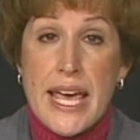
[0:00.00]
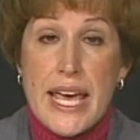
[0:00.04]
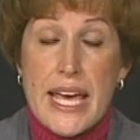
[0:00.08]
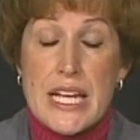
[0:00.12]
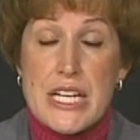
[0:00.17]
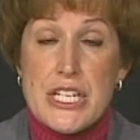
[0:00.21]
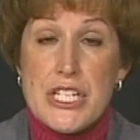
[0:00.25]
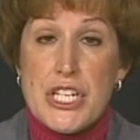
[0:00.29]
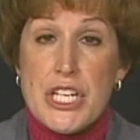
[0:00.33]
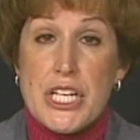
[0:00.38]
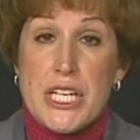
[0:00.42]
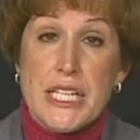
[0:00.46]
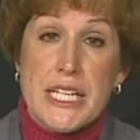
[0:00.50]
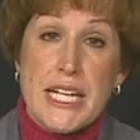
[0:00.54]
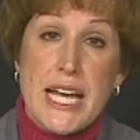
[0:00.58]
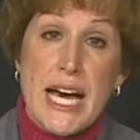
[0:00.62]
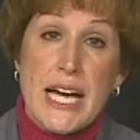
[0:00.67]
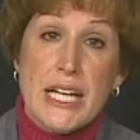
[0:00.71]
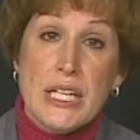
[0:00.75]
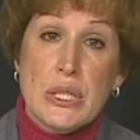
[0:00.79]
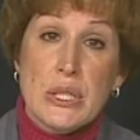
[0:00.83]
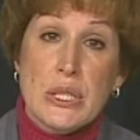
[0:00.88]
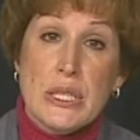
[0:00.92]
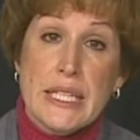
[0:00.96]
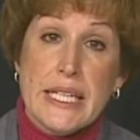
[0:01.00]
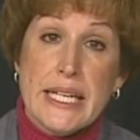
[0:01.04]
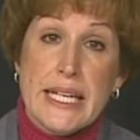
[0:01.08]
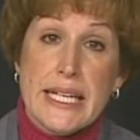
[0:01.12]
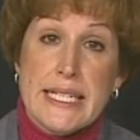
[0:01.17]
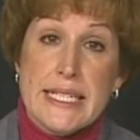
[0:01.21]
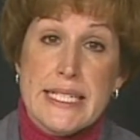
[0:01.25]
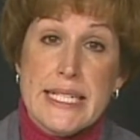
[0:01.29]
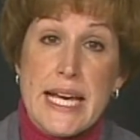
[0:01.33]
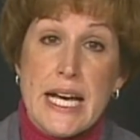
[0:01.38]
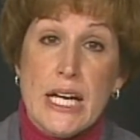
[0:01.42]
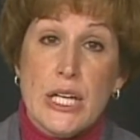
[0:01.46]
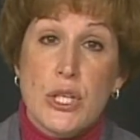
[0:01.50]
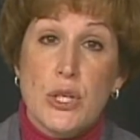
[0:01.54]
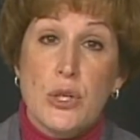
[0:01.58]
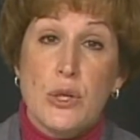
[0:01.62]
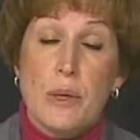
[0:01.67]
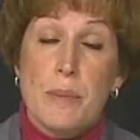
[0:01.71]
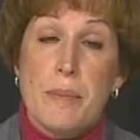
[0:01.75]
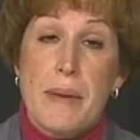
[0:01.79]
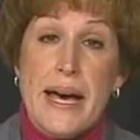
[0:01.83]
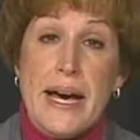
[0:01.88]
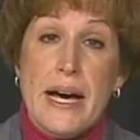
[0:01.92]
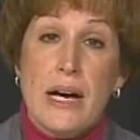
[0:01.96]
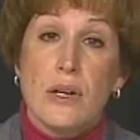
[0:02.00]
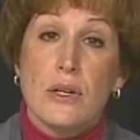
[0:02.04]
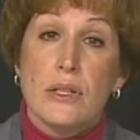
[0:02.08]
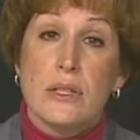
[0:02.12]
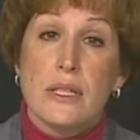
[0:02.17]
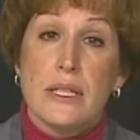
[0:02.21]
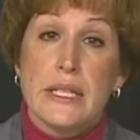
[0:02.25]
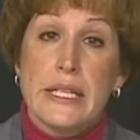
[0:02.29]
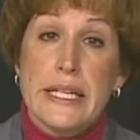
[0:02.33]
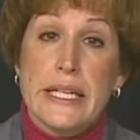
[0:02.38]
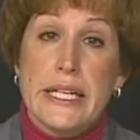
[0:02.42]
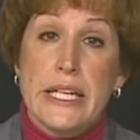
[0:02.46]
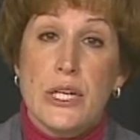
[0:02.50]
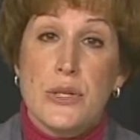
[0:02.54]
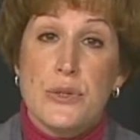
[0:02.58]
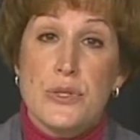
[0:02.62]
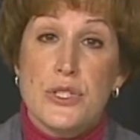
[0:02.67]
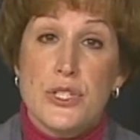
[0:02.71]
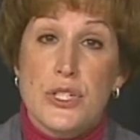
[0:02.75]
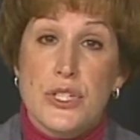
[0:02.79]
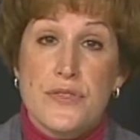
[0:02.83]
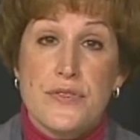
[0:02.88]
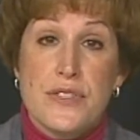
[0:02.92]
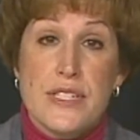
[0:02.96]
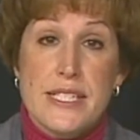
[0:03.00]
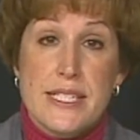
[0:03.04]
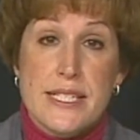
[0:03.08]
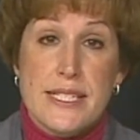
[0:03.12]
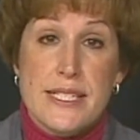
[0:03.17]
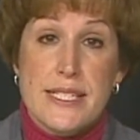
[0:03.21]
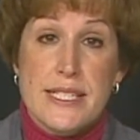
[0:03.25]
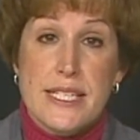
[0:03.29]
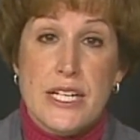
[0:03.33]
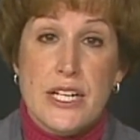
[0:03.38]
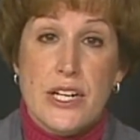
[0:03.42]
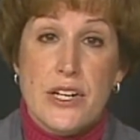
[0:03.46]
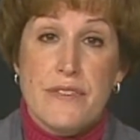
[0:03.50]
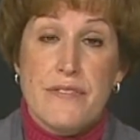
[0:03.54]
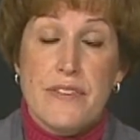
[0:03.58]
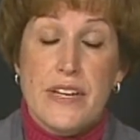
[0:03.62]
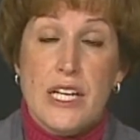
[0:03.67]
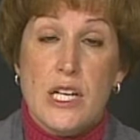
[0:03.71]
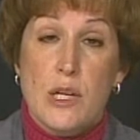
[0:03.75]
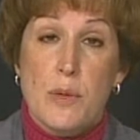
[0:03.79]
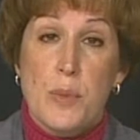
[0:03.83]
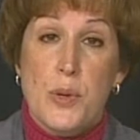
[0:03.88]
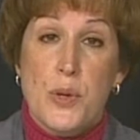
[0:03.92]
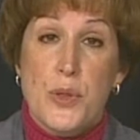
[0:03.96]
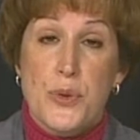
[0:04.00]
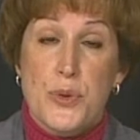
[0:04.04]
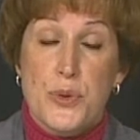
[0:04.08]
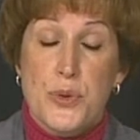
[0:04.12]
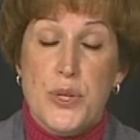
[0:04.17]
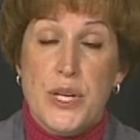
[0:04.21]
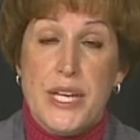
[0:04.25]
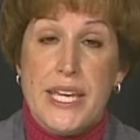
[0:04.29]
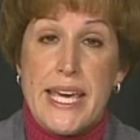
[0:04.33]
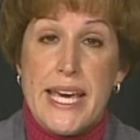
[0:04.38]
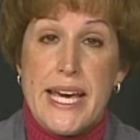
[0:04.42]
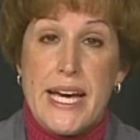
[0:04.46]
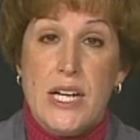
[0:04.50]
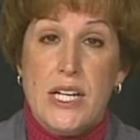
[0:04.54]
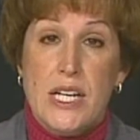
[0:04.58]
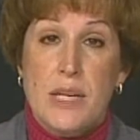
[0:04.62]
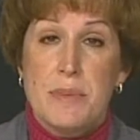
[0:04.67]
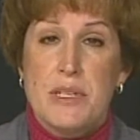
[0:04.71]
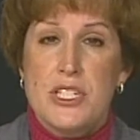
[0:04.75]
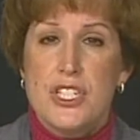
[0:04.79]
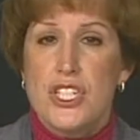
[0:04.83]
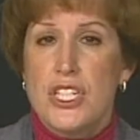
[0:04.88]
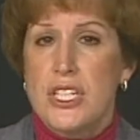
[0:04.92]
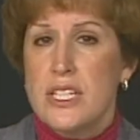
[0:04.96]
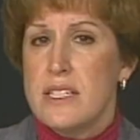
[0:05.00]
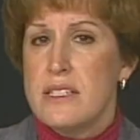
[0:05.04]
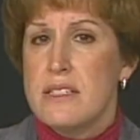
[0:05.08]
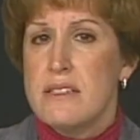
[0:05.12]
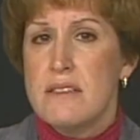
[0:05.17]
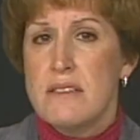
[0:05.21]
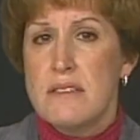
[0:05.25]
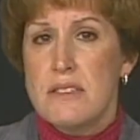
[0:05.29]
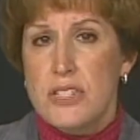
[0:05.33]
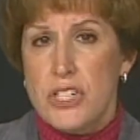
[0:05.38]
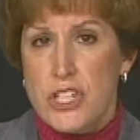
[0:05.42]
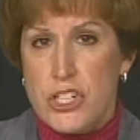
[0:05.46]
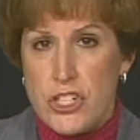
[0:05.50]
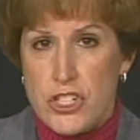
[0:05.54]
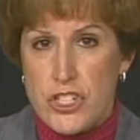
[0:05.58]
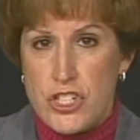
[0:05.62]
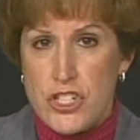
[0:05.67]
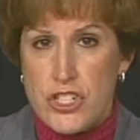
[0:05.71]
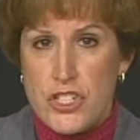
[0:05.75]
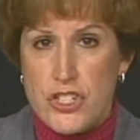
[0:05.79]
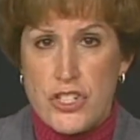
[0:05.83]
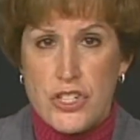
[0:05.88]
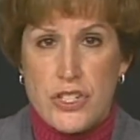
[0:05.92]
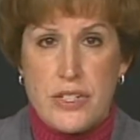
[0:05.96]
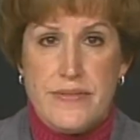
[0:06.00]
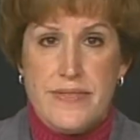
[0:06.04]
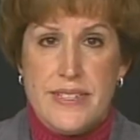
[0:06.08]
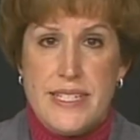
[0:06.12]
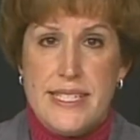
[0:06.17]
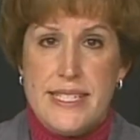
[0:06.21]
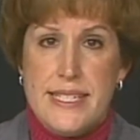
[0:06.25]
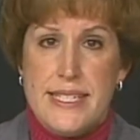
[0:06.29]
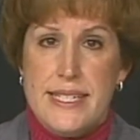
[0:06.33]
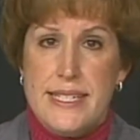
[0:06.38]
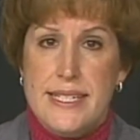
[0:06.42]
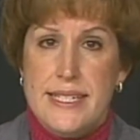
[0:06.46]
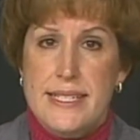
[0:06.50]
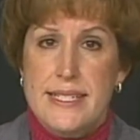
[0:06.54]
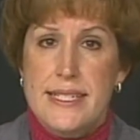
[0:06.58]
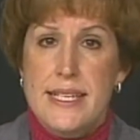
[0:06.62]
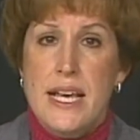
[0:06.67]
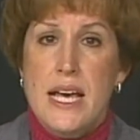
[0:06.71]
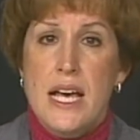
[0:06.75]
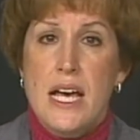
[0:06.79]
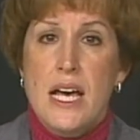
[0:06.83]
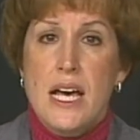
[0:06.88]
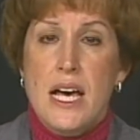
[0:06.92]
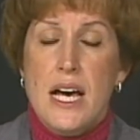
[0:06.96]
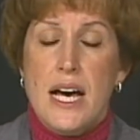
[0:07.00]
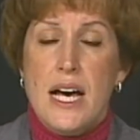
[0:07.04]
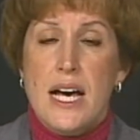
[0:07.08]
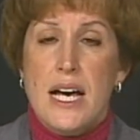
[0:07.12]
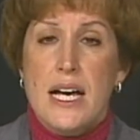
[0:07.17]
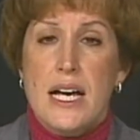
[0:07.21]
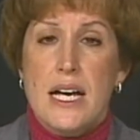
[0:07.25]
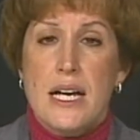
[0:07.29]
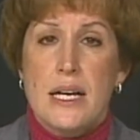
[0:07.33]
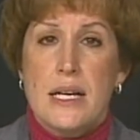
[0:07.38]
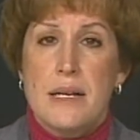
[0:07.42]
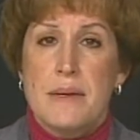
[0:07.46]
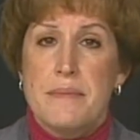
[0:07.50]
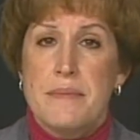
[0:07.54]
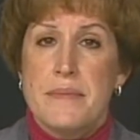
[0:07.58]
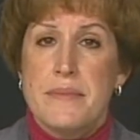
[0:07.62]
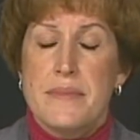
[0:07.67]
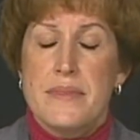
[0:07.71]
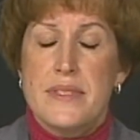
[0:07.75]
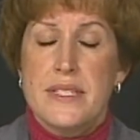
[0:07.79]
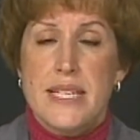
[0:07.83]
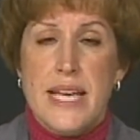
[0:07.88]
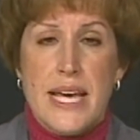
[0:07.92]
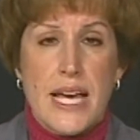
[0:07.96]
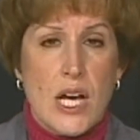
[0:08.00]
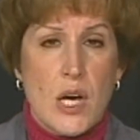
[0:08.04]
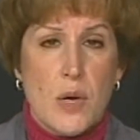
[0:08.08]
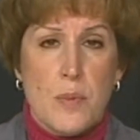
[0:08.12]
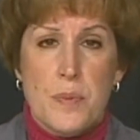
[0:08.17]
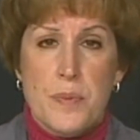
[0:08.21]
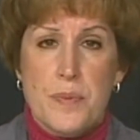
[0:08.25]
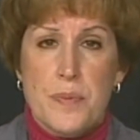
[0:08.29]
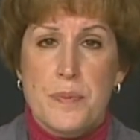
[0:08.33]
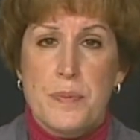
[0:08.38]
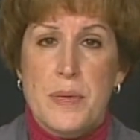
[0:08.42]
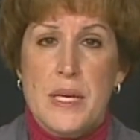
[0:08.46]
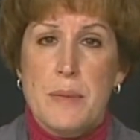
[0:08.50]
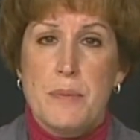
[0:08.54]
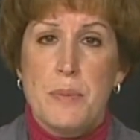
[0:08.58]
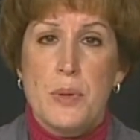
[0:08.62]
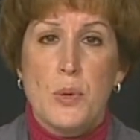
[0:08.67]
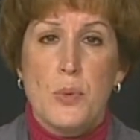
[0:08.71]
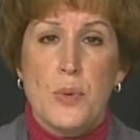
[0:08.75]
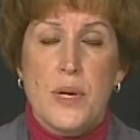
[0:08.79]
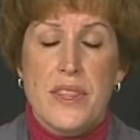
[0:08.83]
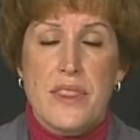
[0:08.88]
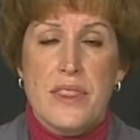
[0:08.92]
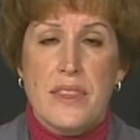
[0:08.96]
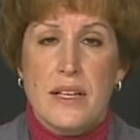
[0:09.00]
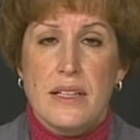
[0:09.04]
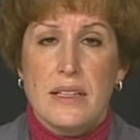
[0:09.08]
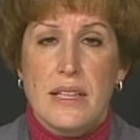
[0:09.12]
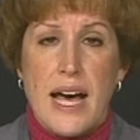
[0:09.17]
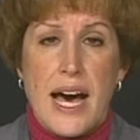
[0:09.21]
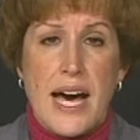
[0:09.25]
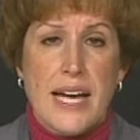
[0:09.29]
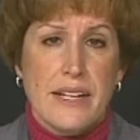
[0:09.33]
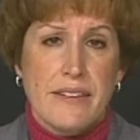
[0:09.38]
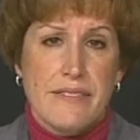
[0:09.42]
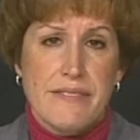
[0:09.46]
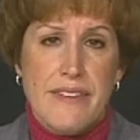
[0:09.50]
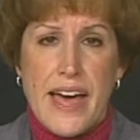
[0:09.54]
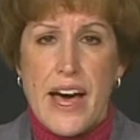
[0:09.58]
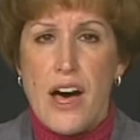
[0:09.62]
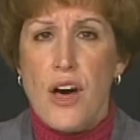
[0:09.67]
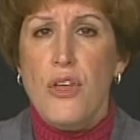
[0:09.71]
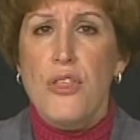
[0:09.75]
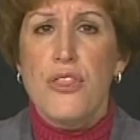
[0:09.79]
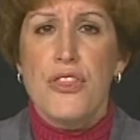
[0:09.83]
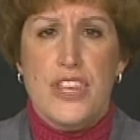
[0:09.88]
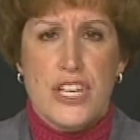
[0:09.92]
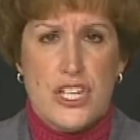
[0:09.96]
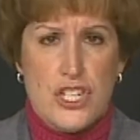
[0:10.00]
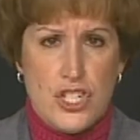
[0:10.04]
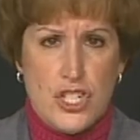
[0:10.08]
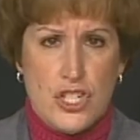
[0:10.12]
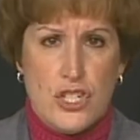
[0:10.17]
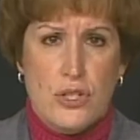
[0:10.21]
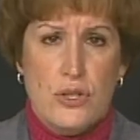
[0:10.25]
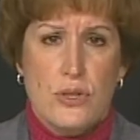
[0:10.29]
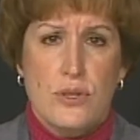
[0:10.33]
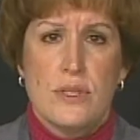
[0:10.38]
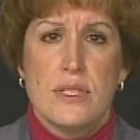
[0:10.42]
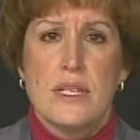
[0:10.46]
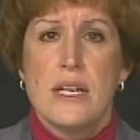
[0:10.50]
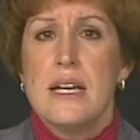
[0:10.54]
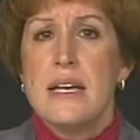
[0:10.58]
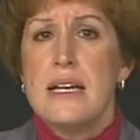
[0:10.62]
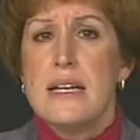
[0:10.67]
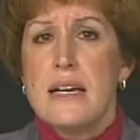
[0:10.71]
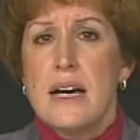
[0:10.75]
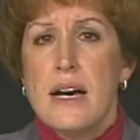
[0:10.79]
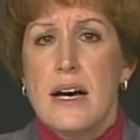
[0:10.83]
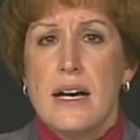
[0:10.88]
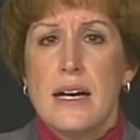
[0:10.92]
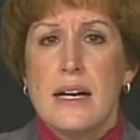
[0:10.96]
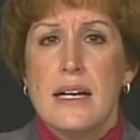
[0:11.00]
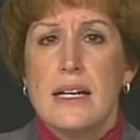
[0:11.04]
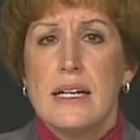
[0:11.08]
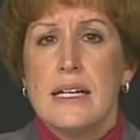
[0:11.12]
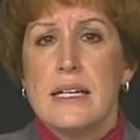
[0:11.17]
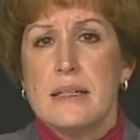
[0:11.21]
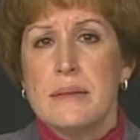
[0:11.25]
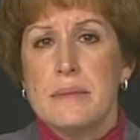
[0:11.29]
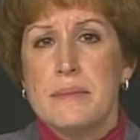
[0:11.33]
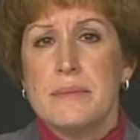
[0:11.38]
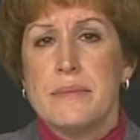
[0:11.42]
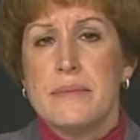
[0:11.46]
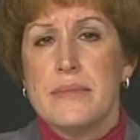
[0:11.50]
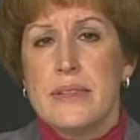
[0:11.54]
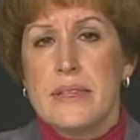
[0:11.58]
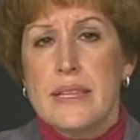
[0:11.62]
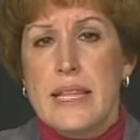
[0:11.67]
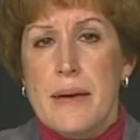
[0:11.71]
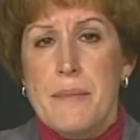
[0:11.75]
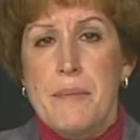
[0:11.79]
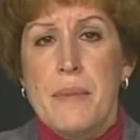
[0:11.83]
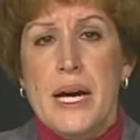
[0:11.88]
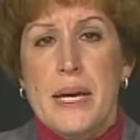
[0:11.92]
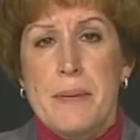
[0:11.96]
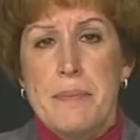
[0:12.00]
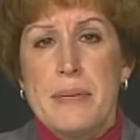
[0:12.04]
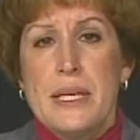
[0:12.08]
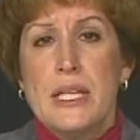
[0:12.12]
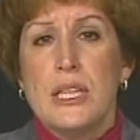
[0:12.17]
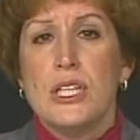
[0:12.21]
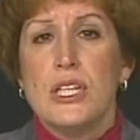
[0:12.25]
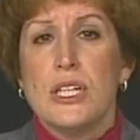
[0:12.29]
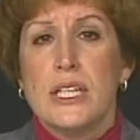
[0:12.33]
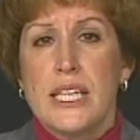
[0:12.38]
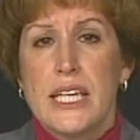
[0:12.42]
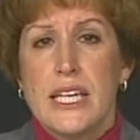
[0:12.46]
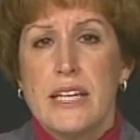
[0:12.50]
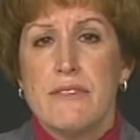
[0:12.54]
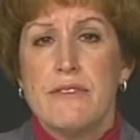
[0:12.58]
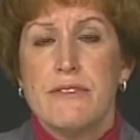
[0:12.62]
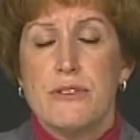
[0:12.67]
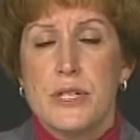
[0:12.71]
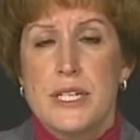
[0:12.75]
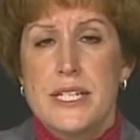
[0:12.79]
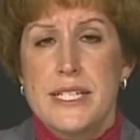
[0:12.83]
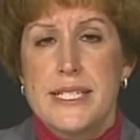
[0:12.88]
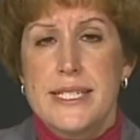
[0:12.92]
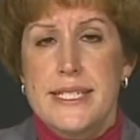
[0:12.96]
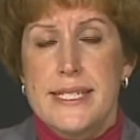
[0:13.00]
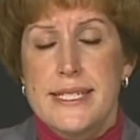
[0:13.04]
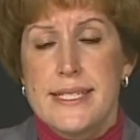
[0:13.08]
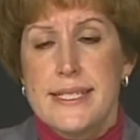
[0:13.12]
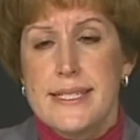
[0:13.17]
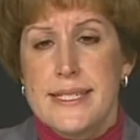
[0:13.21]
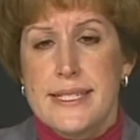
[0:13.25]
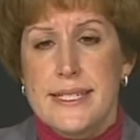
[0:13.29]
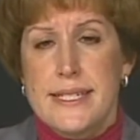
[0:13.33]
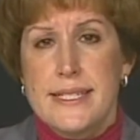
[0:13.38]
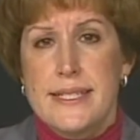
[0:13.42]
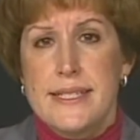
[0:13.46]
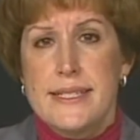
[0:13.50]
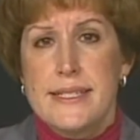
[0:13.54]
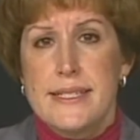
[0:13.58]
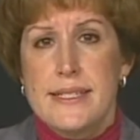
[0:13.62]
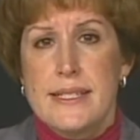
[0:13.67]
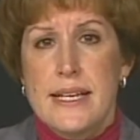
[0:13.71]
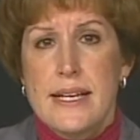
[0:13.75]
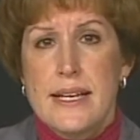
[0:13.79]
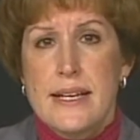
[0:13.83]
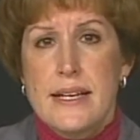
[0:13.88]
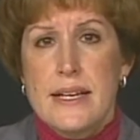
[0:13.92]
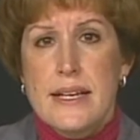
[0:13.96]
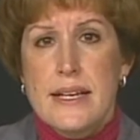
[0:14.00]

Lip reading: And she can not only tell you about, you know, services that are available through the county, but she can search services to help people with a lot of health issues that might be looking for assistance.